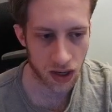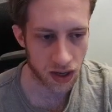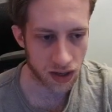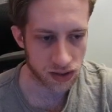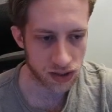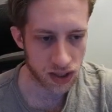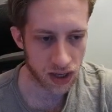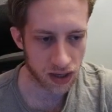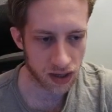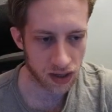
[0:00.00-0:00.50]

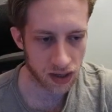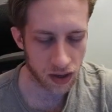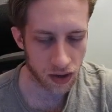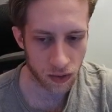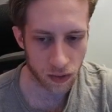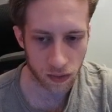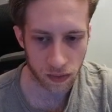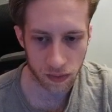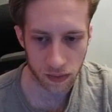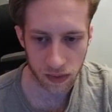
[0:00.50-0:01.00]
checking
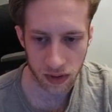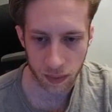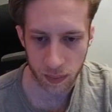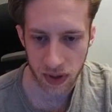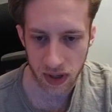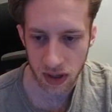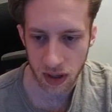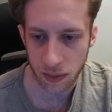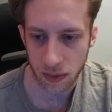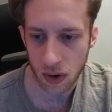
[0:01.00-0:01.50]
out the
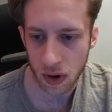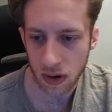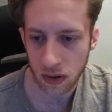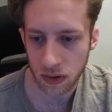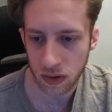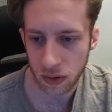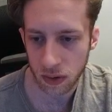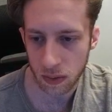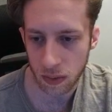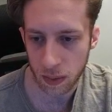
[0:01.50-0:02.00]
PWR
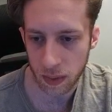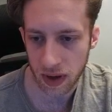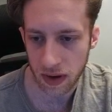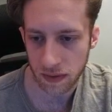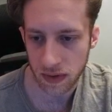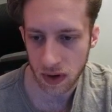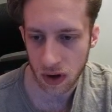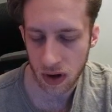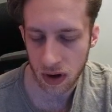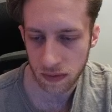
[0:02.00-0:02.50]
crew and what we have
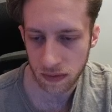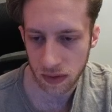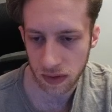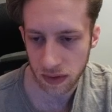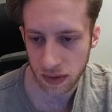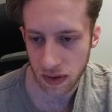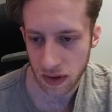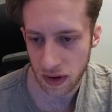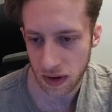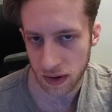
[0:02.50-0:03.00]
to
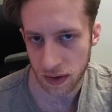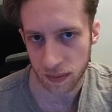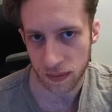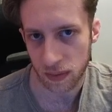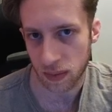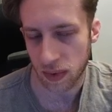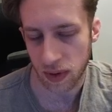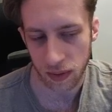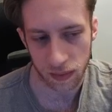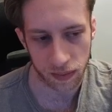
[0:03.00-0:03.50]
offer,
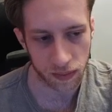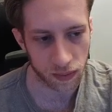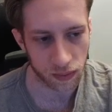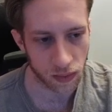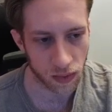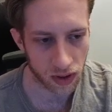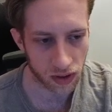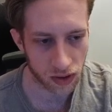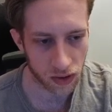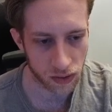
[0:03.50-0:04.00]
we
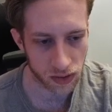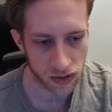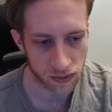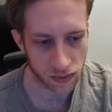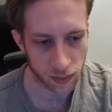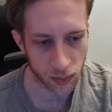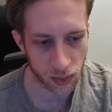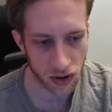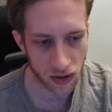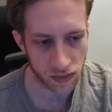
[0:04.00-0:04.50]
run a Coaching for
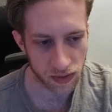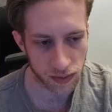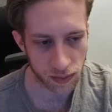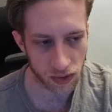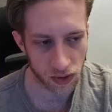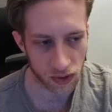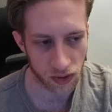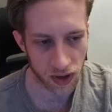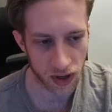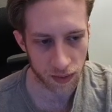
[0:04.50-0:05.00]
Profits
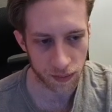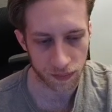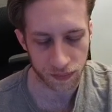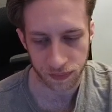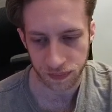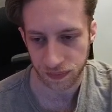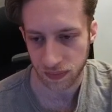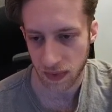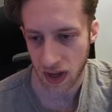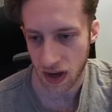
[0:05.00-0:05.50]
program.
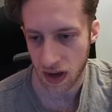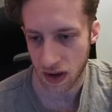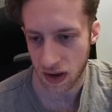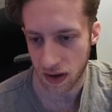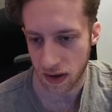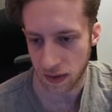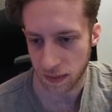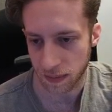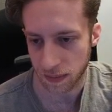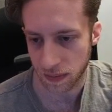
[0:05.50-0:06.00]

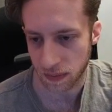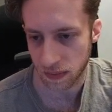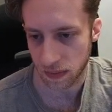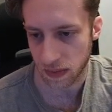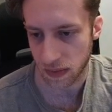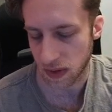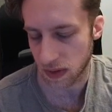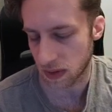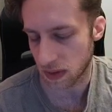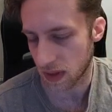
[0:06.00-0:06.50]

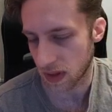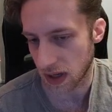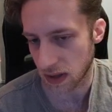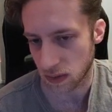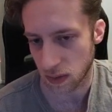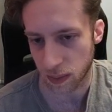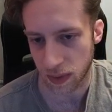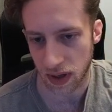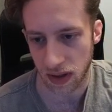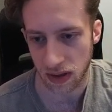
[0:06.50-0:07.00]
Links
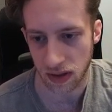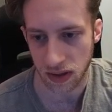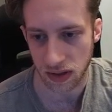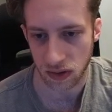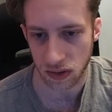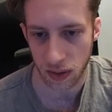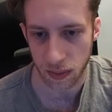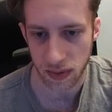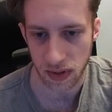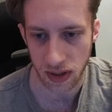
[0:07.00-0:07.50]
will be in the
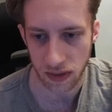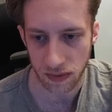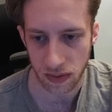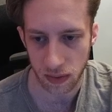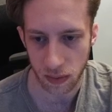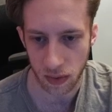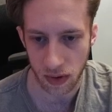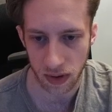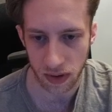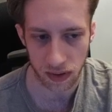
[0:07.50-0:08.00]
description if you
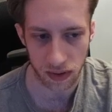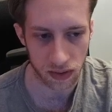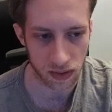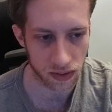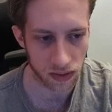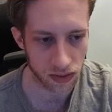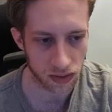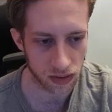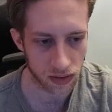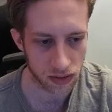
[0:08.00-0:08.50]
want to
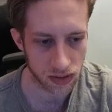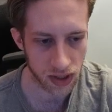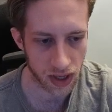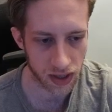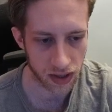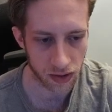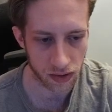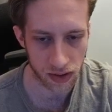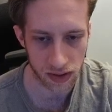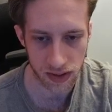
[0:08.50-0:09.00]
check
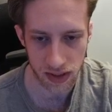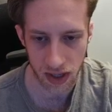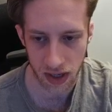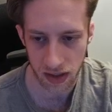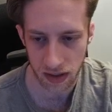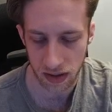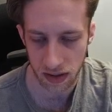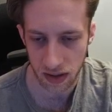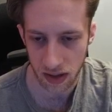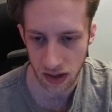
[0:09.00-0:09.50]
out our
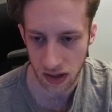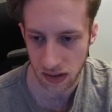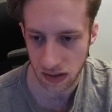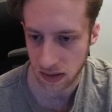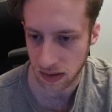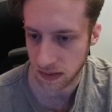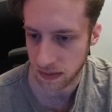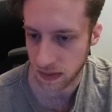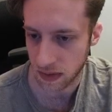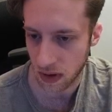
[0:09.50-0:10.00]
site
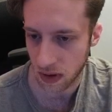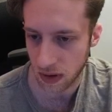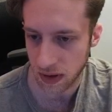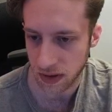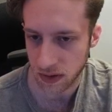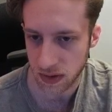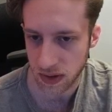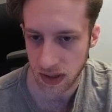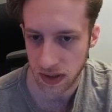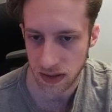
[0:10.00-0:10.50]
and are
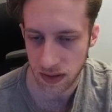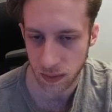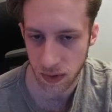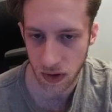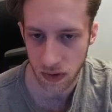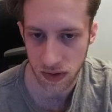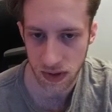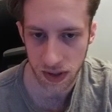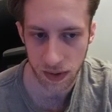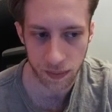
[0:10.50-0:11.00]
interested in some
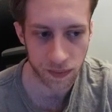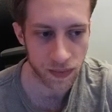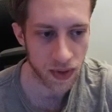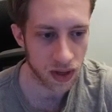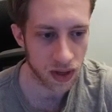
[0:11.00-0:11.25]
coaching.